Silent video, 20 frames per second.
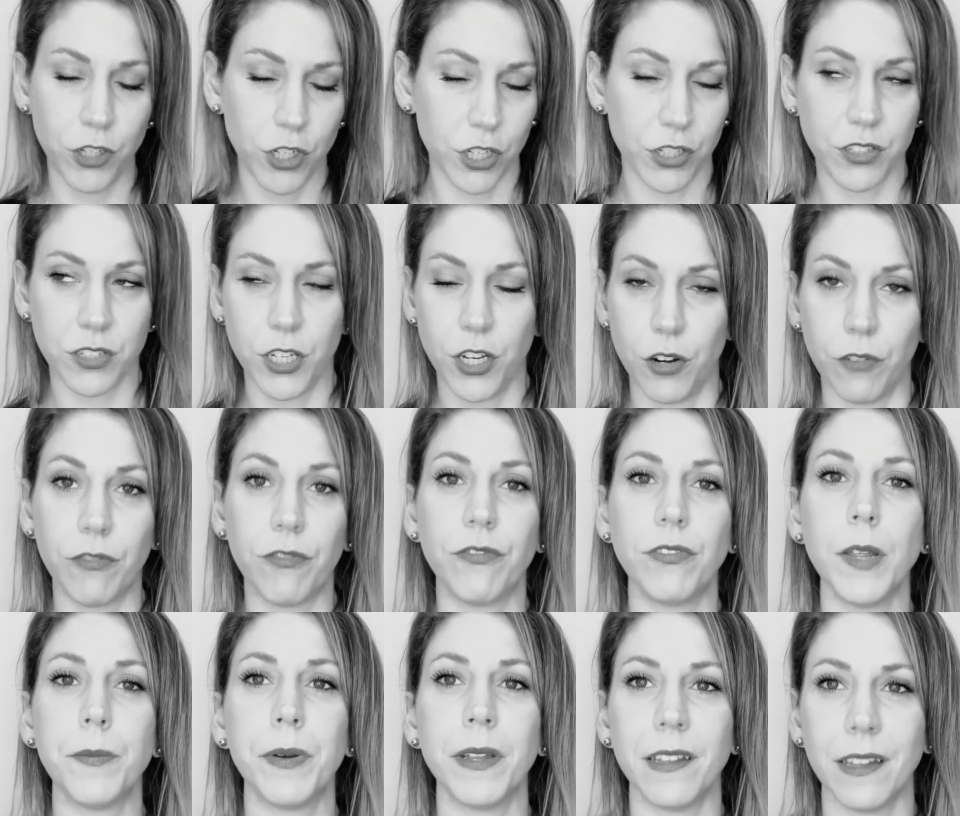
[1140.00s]
just, you know,
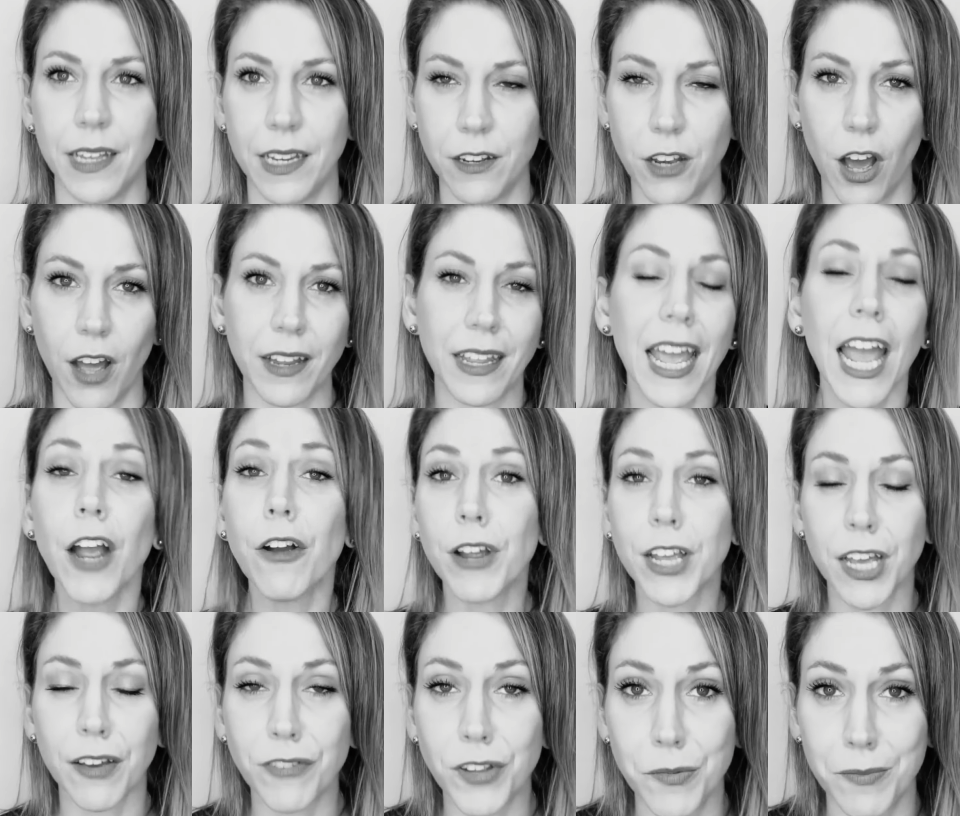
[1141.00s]
flippantly not
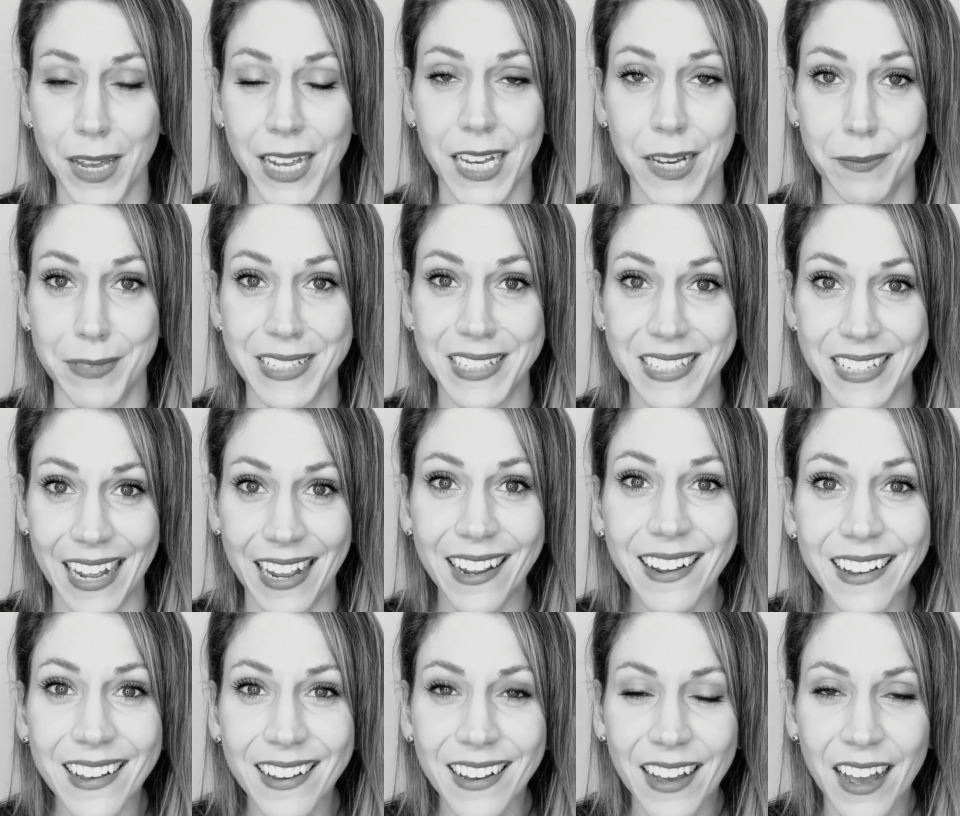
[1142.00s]
caring if you make a
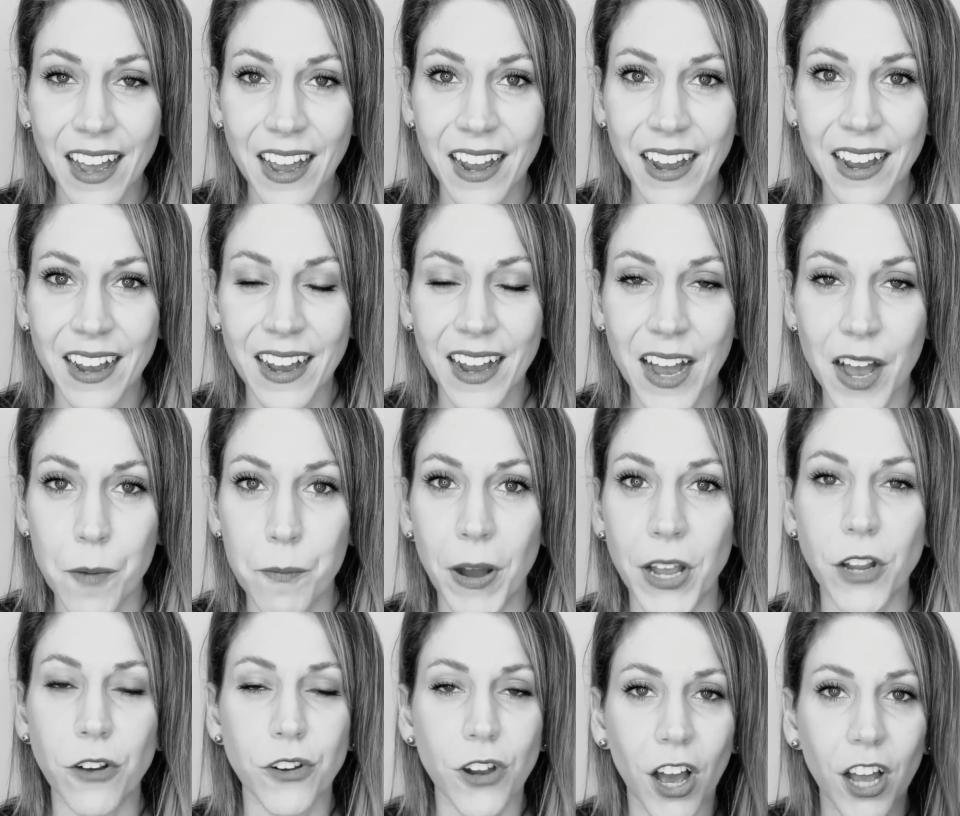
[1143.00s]
mistake,
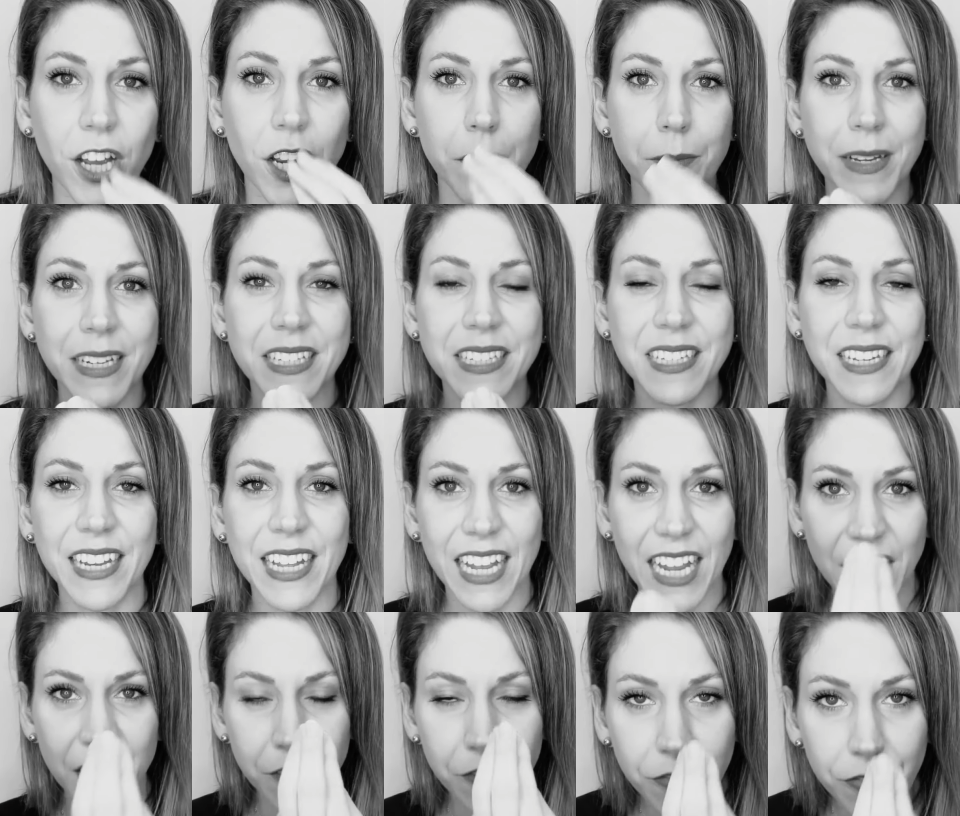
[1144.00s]
but you're not going to be sitting
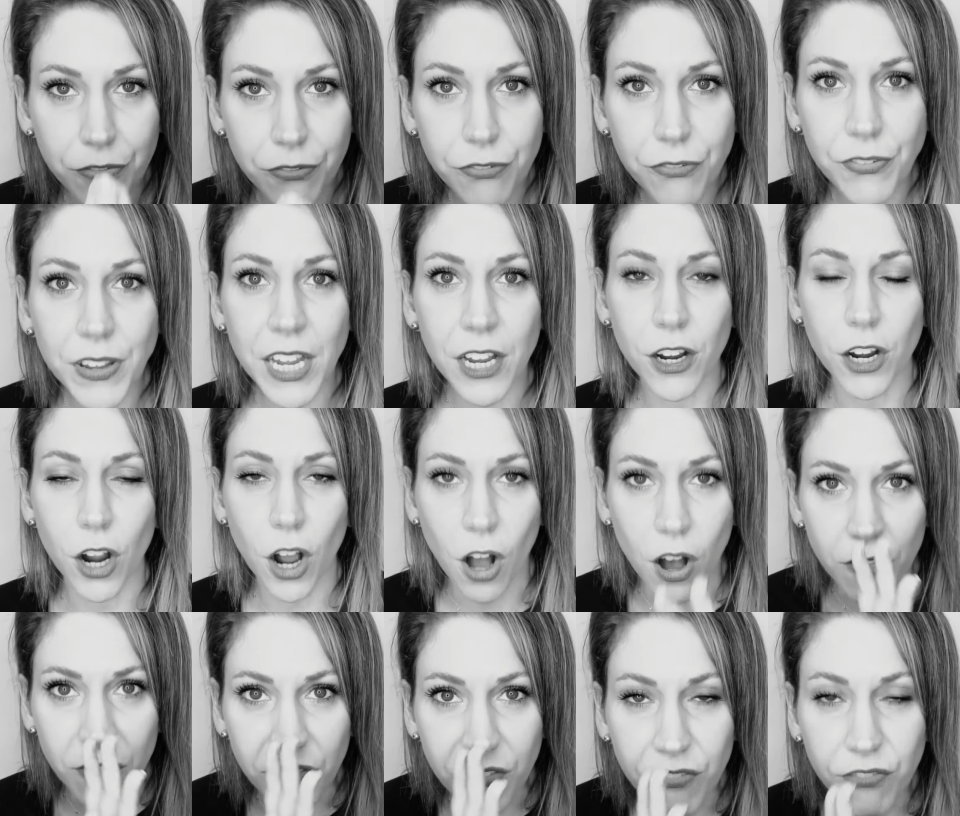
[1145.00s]
in fear,
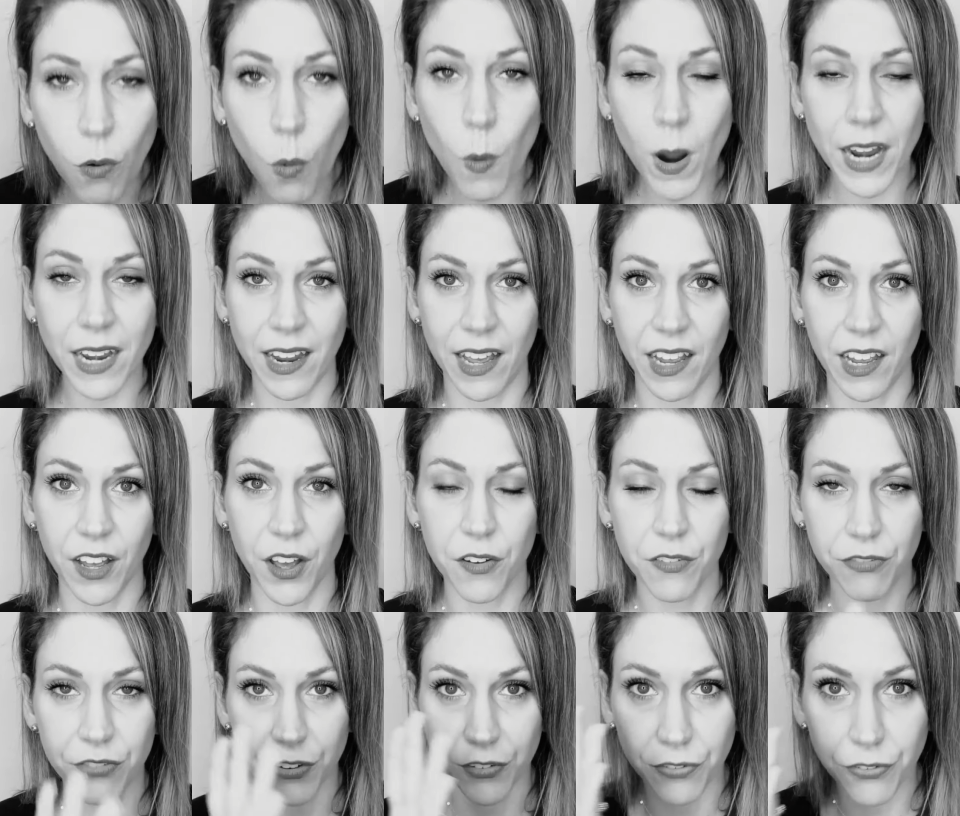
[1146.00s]
avoiding
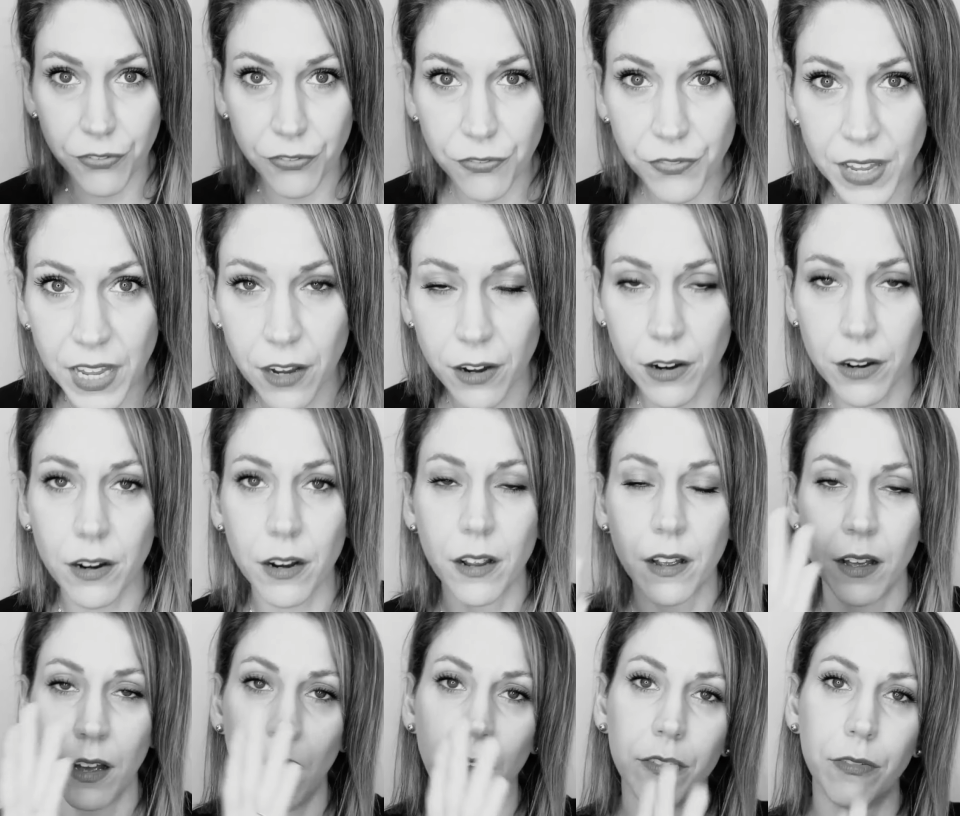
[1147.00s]
for fear
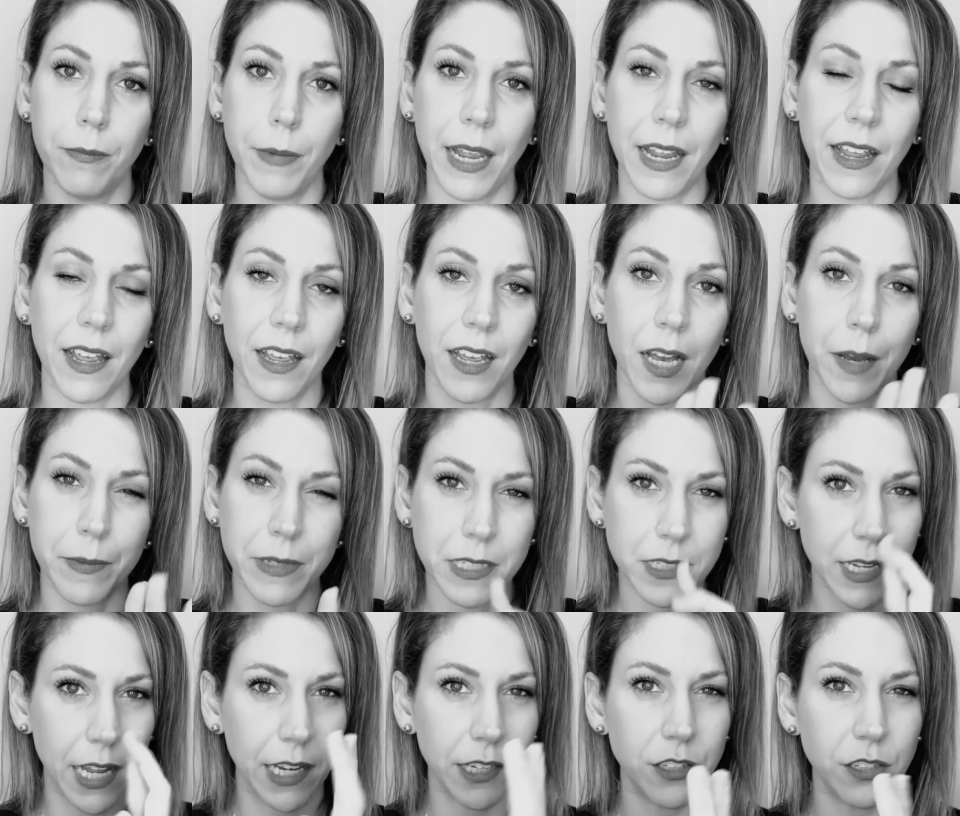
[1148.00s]
of making a
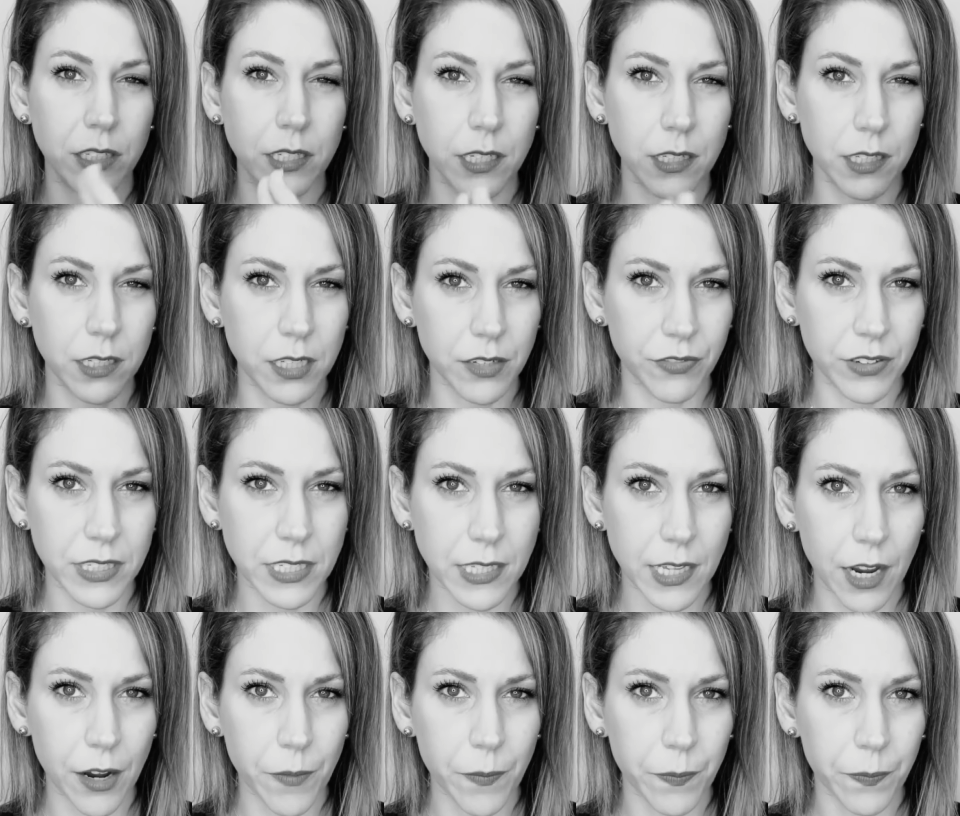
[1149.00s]
mistake. Do you see the difference
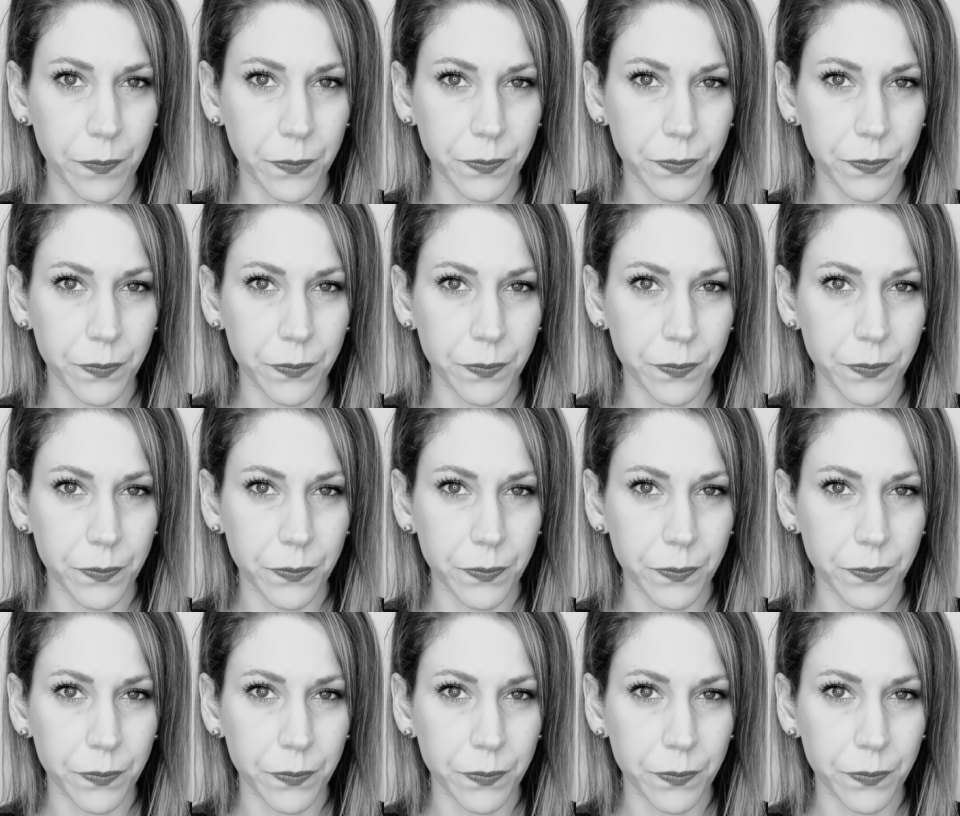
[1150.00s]
there?